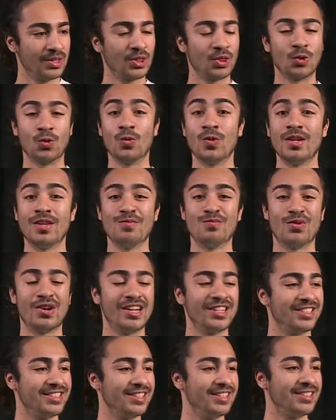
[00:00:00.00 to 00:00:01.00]
three
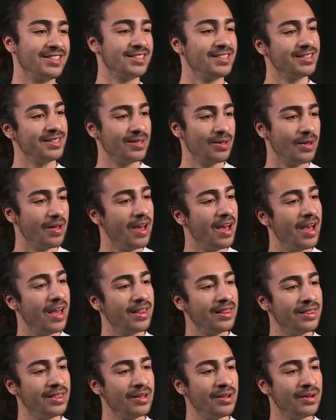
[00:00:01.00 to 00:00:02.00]
bracelets,
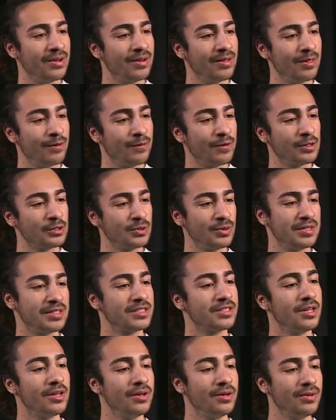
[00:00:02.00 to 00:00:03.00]
and the, the first one
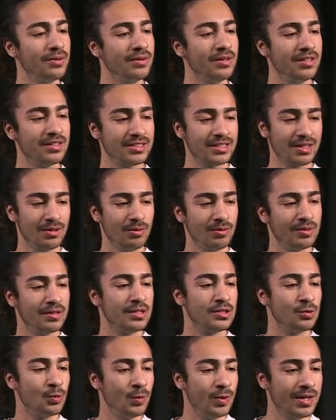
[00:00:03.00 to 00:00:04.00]
is code, second one
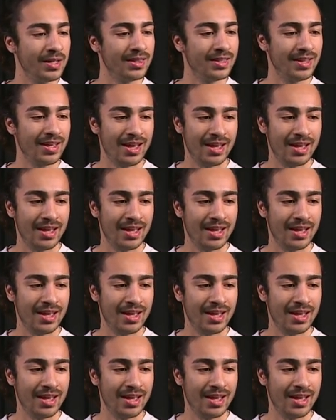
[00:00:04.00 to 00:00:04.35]
is wit,